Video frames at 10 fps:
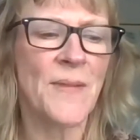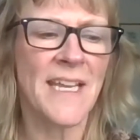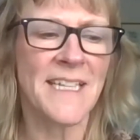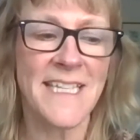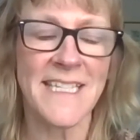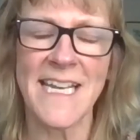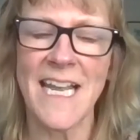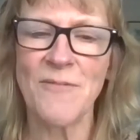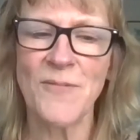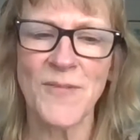it is
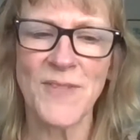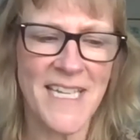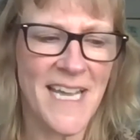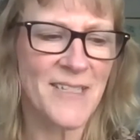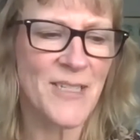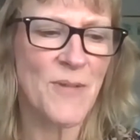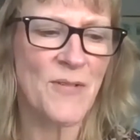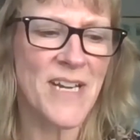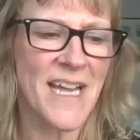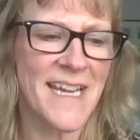11:59
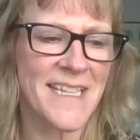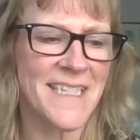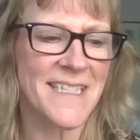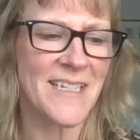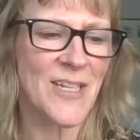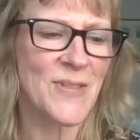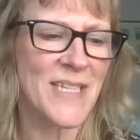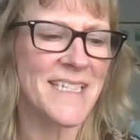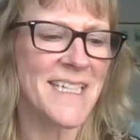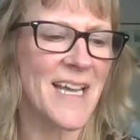tomorrow night is the
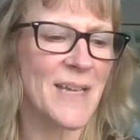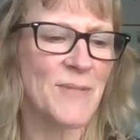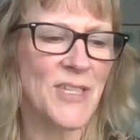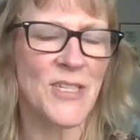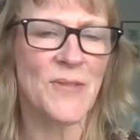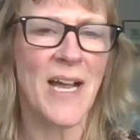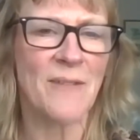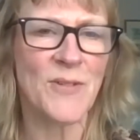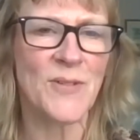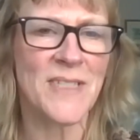closing time, so you do
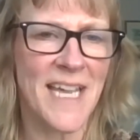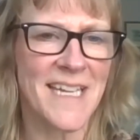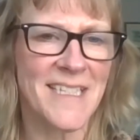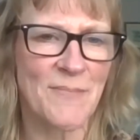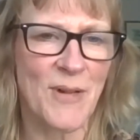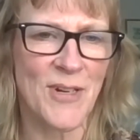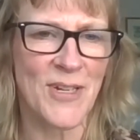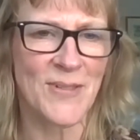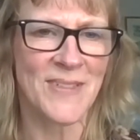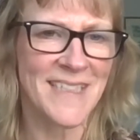have all day tomorrow